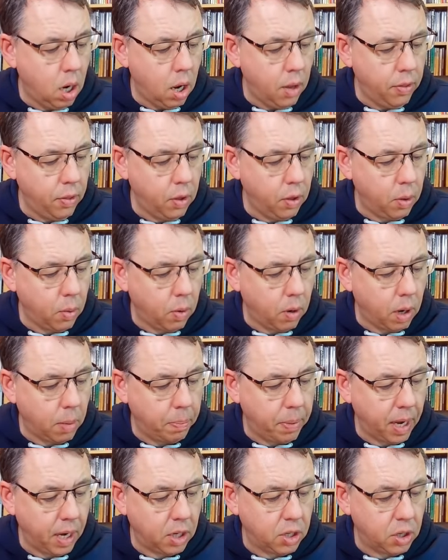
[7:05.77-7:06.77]
And the other one I
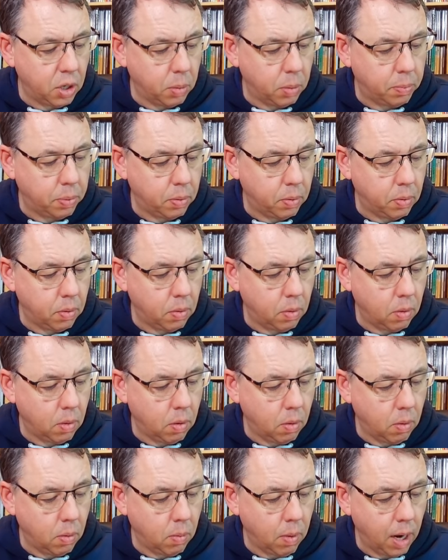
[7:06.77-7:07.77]
picked up
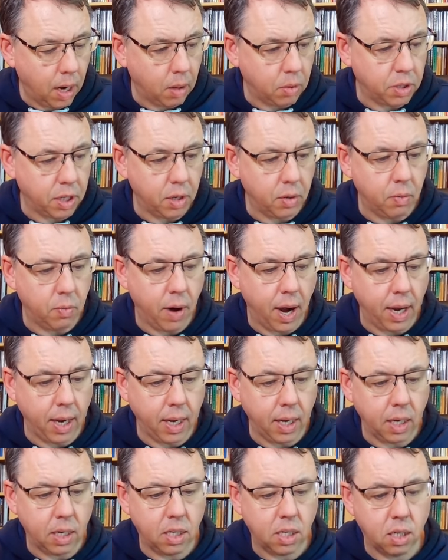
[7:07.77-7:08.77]
while I was in
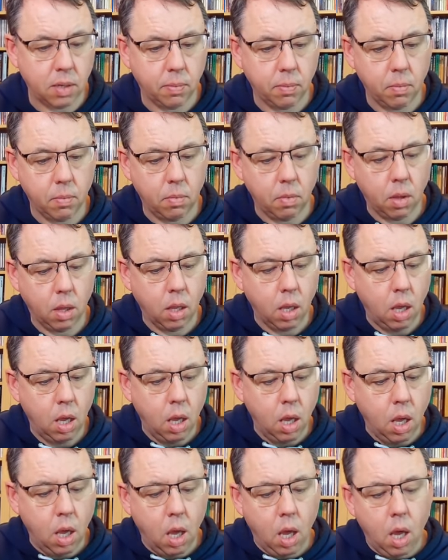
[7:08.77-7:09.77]
Relics,
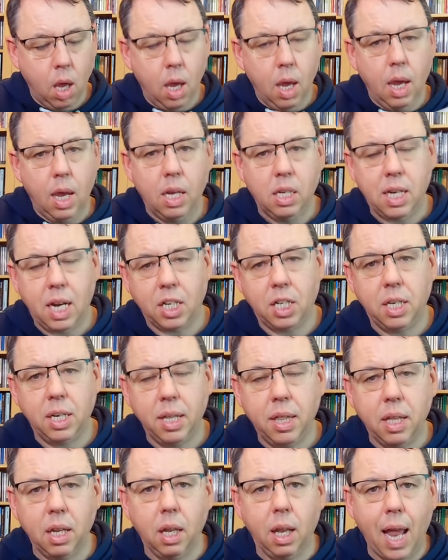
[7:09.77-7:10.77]
it's actually
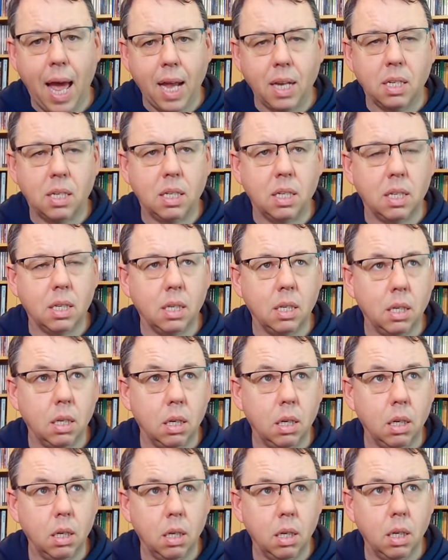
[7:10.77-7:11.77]
the last
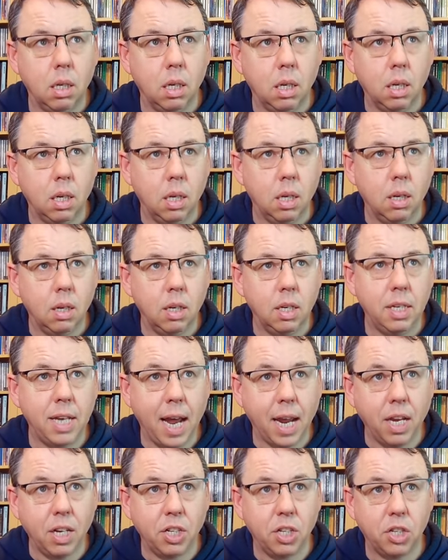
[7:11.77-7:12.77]

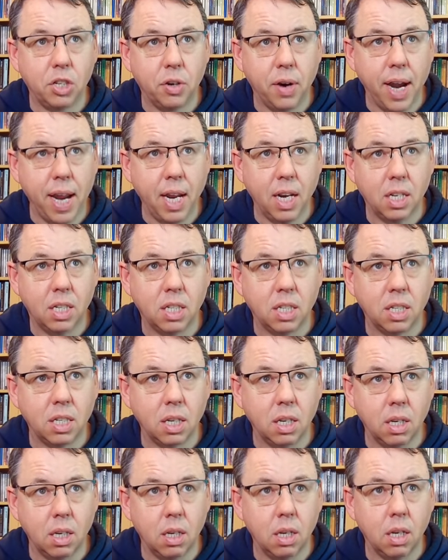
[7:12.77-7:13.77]
Dire Straits
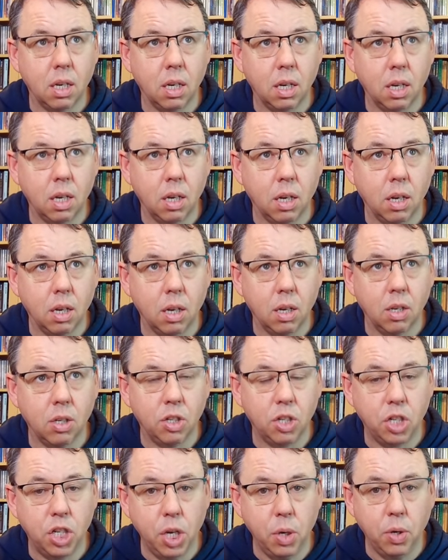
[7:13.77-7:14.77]

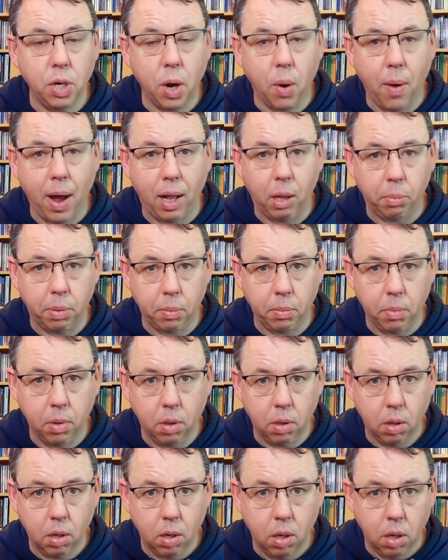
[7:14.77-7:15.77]
studio album
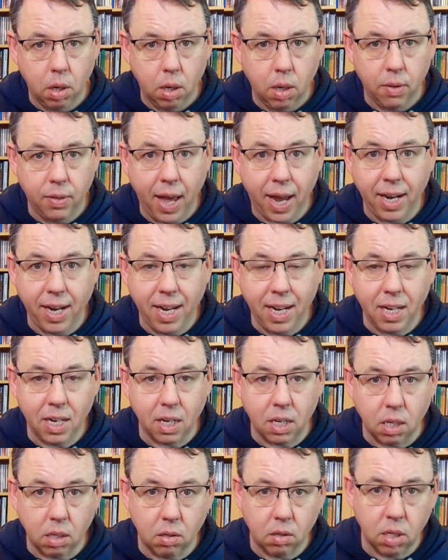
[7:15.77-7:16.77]
that I
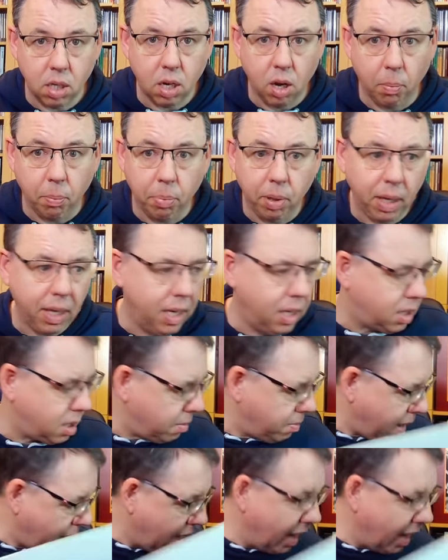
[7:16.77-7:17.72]
needed to complete my